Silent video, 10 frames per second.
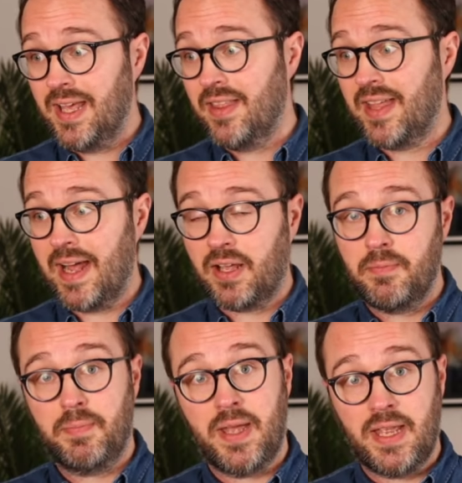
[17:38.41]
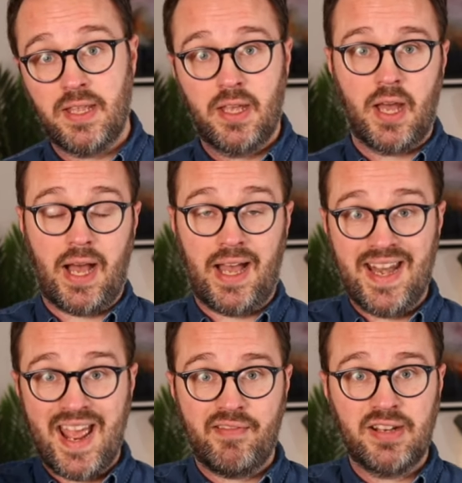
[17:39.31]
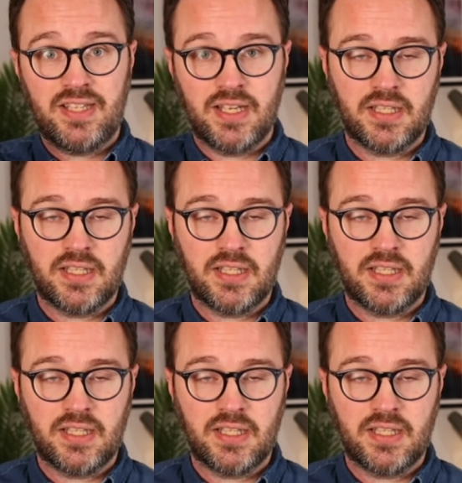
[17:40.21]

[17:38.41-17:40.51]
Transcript: that can be inherited.